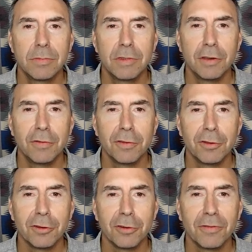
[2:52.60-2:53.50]
If
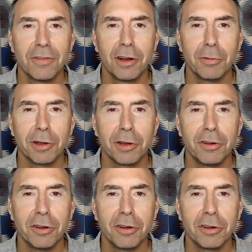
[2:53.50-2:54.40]
you're following
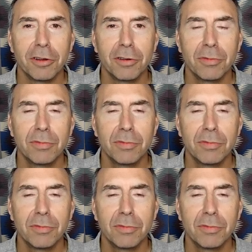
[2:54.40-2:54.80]
along,